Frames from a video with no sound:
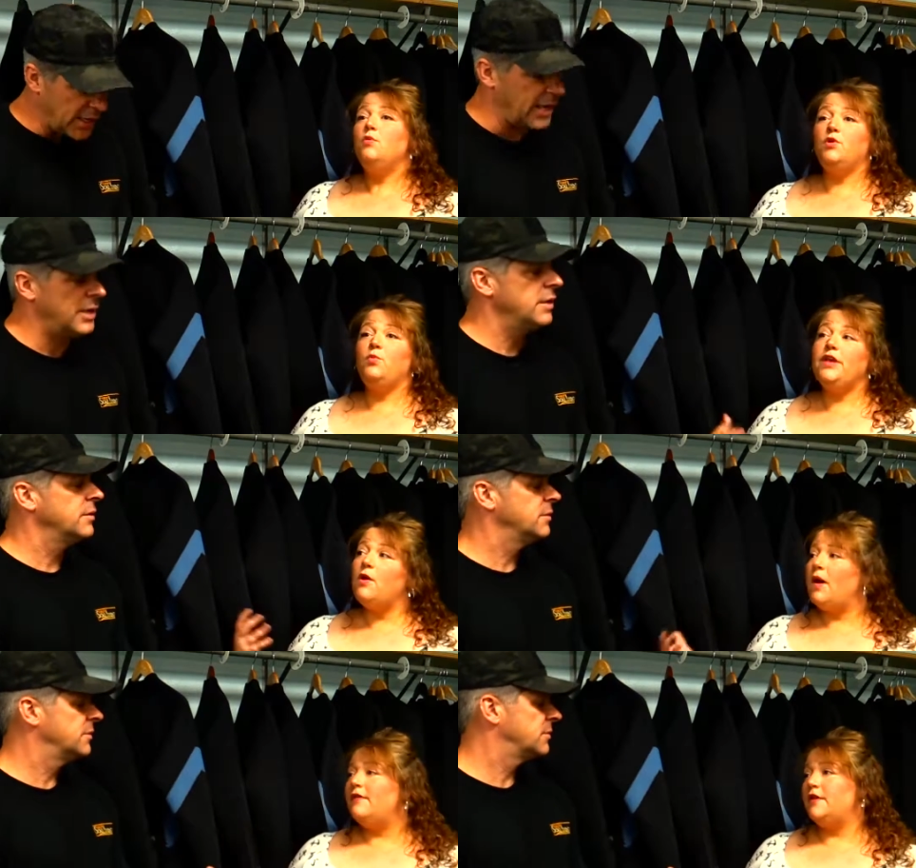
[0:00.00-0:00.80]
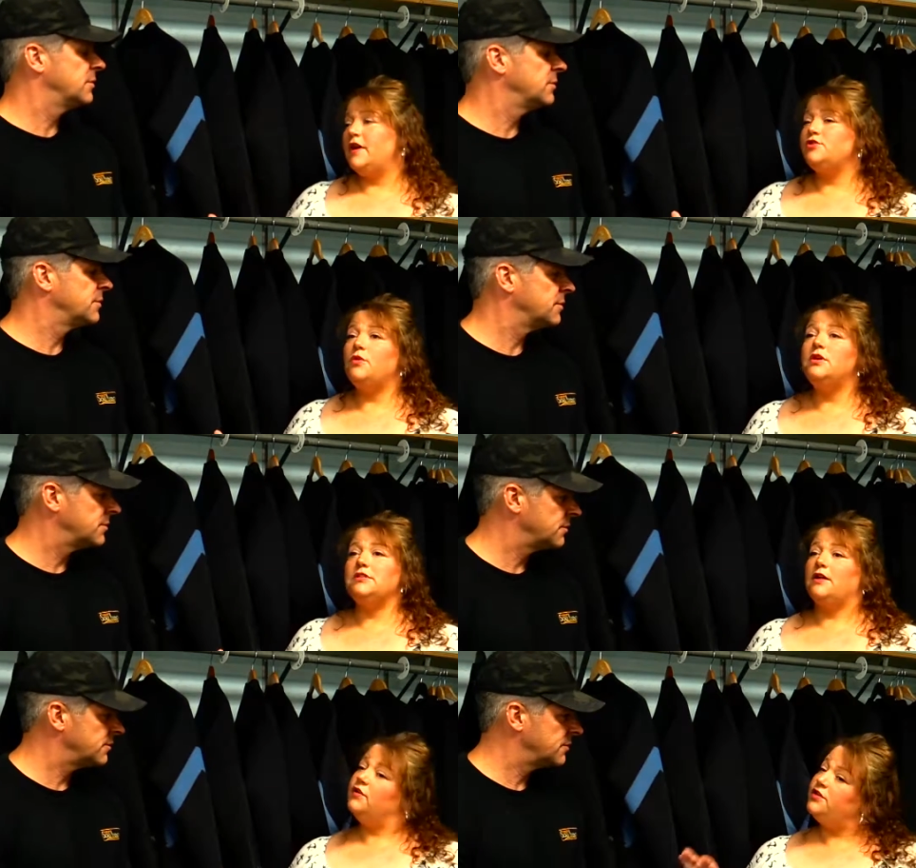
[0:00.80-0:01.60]
Speaker 1: When we go out there on tours,
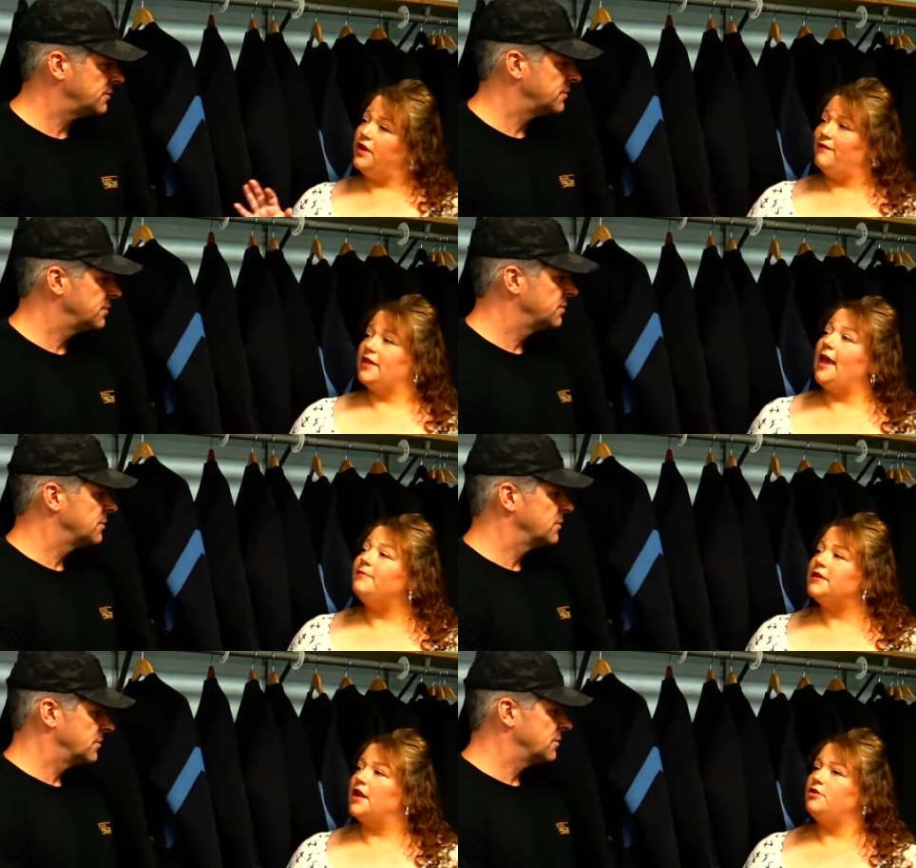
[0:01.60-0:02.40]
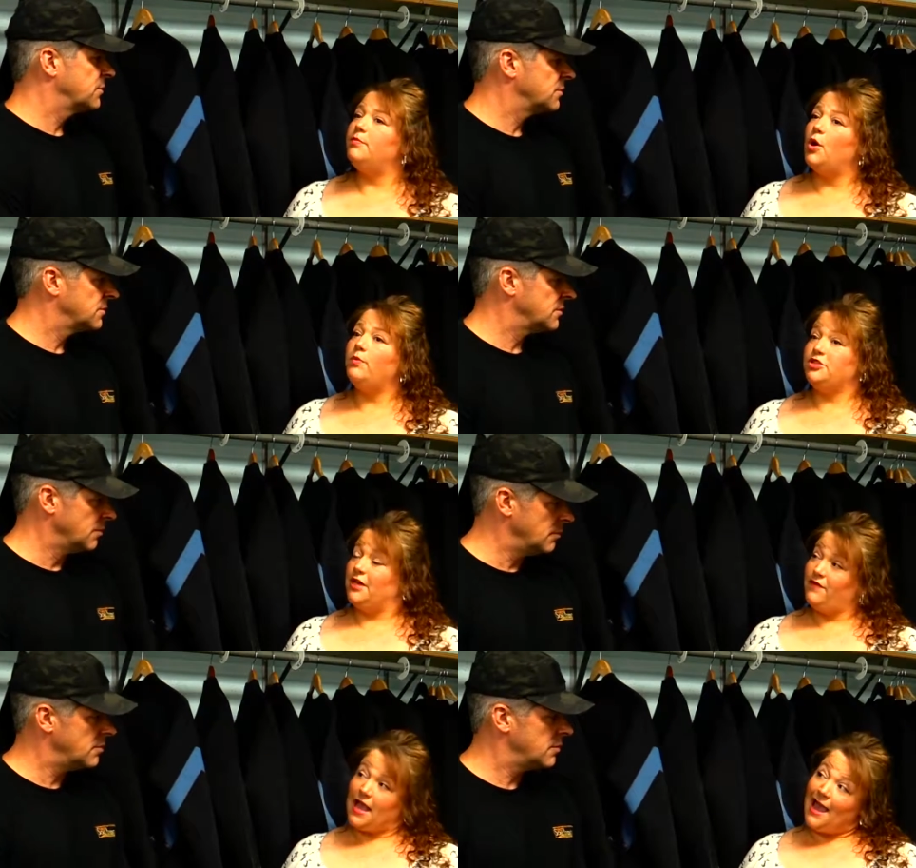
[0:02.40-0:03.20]
not only do you have a captain on your boat, but you
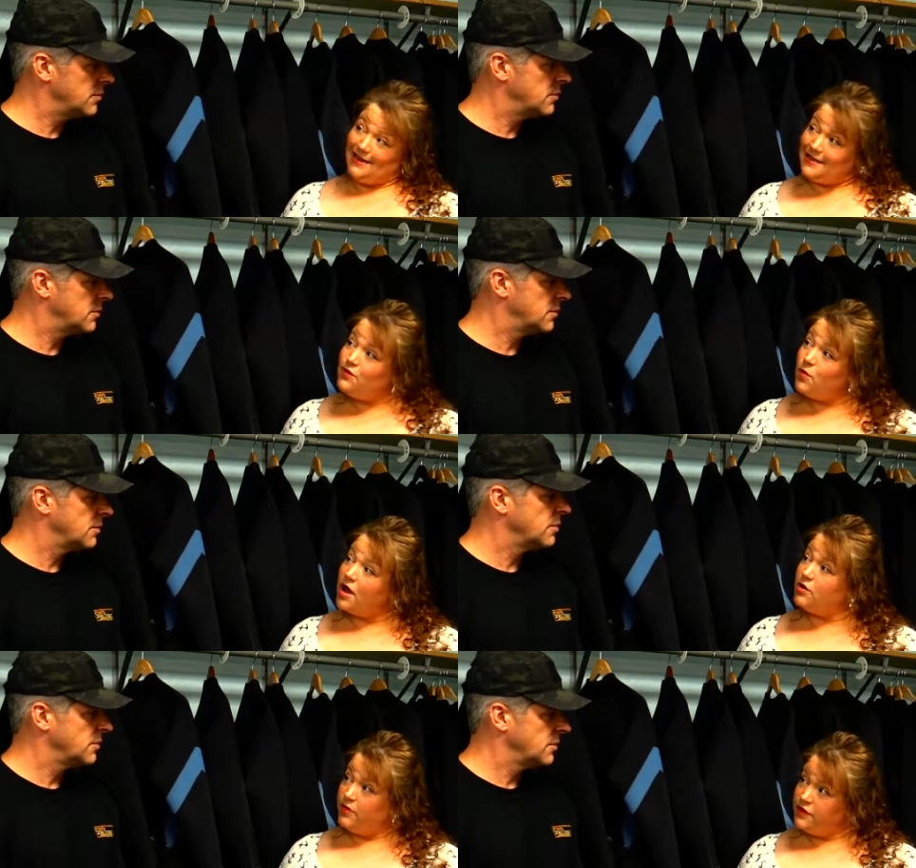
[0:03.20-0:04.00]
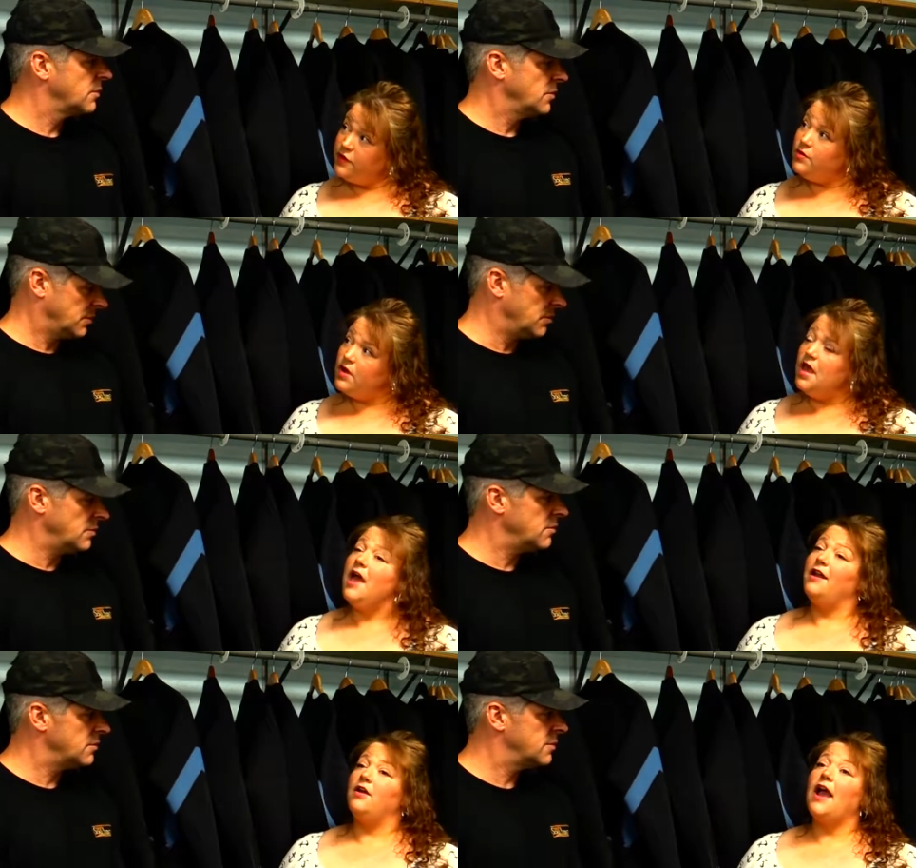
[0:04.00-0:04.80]
have a guide in the water with you,
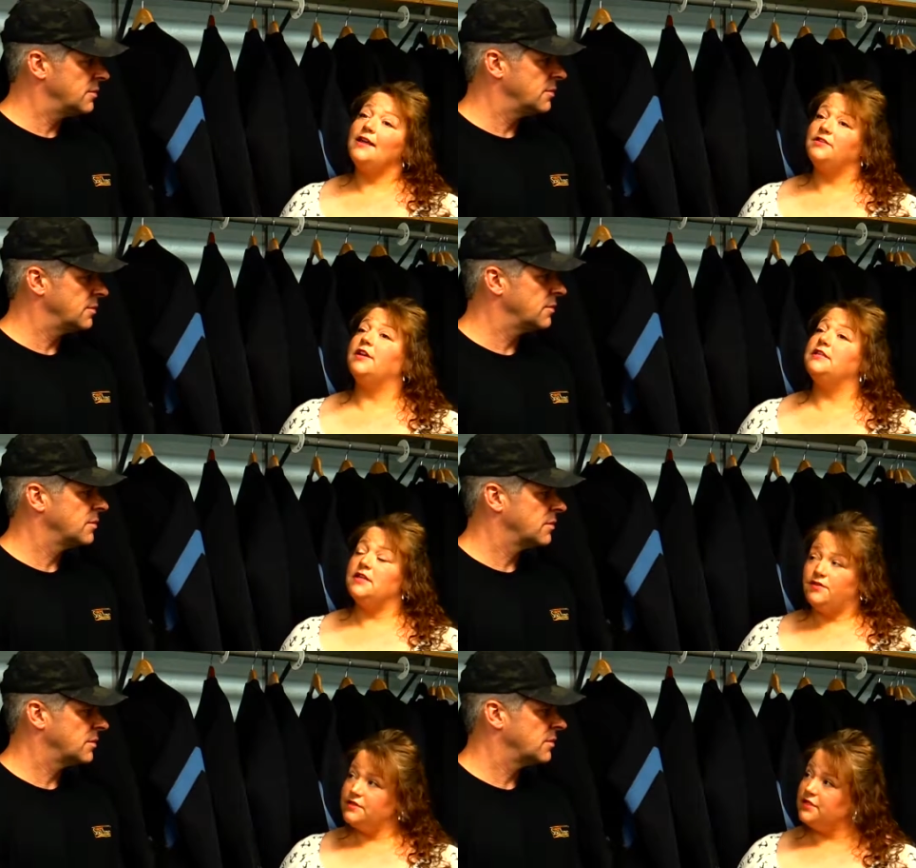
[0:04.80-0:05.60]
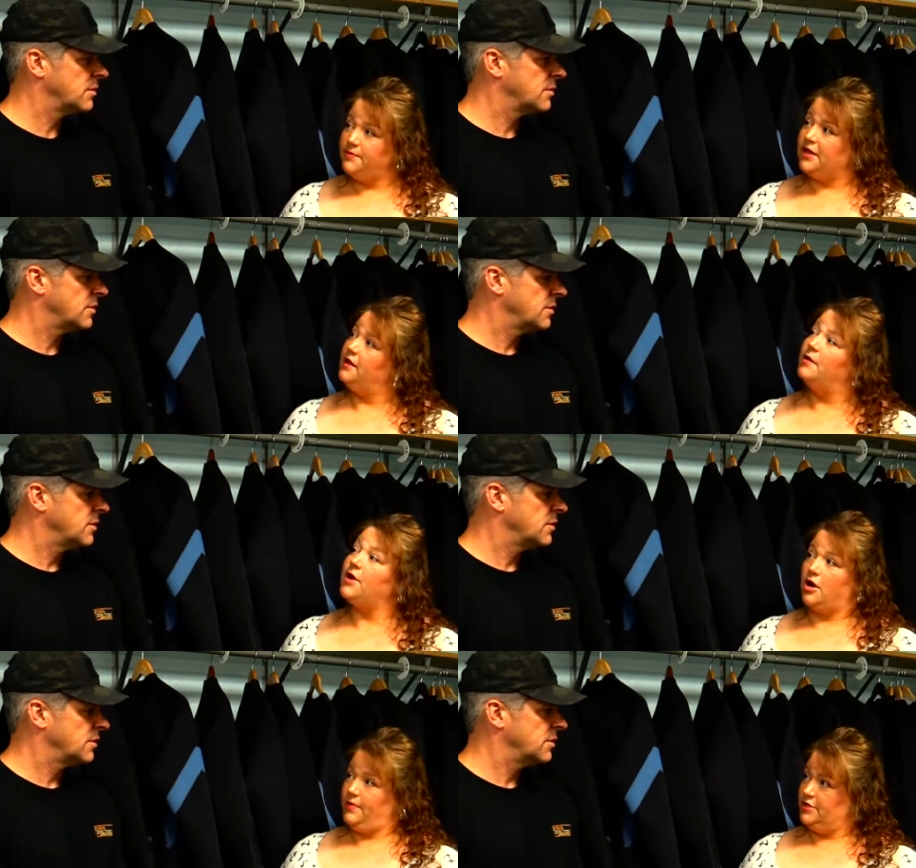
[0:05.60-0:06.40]
and our guides are continuously picking up
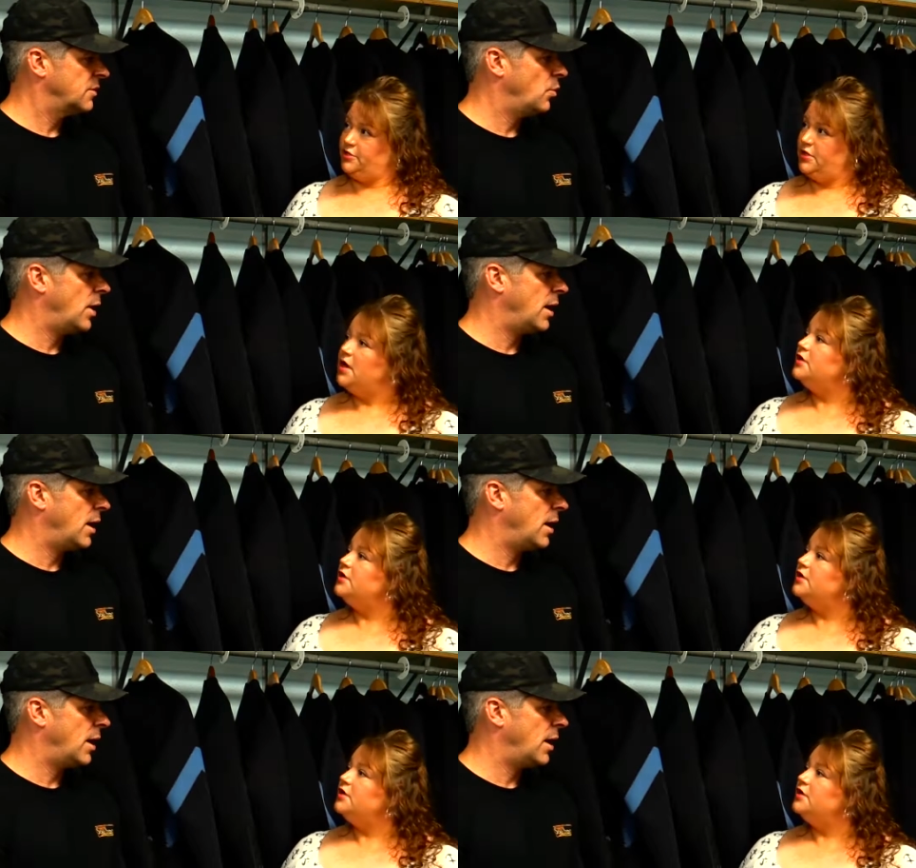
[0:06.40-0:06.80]
garbage.